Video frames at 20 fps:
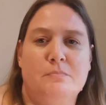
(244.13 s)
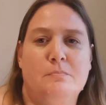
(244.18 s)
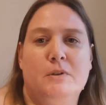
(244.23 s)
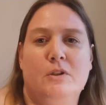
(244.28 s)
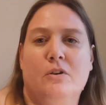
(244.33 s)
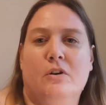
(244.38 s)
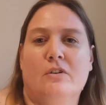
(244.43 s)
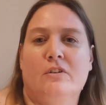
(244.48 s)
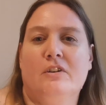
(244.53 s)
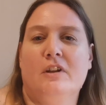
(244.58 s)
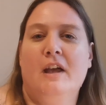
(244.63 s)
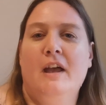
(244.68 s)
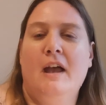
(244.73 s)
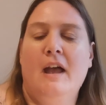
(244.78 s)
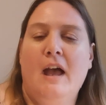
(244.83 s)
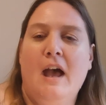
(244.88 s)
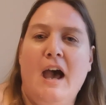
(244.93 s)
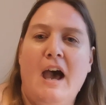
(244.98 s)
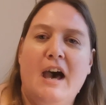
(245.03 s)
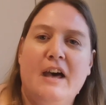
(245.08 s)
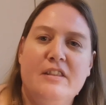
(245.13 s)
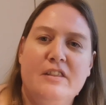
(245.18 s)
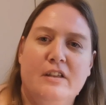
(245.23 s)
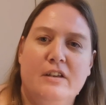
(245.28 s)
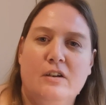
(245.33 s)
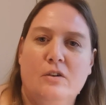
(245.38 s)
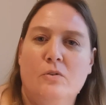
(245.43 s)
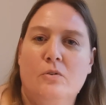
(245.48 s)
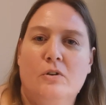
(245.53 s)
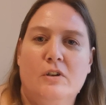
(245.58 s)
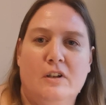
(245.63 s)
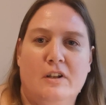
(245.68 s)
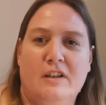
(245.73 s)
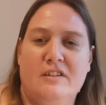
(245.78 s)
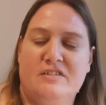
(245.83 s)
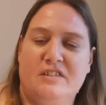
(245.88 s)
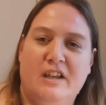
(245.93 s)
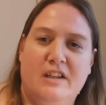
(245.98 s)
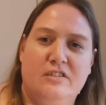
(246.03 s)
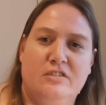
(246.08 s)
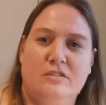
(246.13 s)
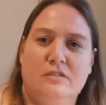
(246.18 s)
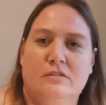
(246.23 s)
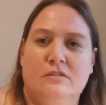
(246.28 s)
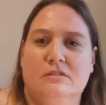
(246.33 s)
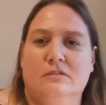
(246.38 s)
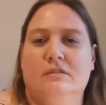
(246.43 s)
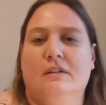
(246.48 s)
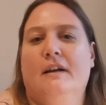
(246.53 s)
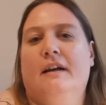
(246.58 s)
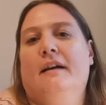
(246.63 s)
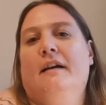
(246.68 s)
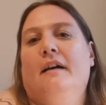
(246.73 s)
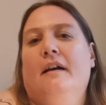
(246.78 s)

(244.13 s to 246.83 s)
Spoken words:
beyond other organizational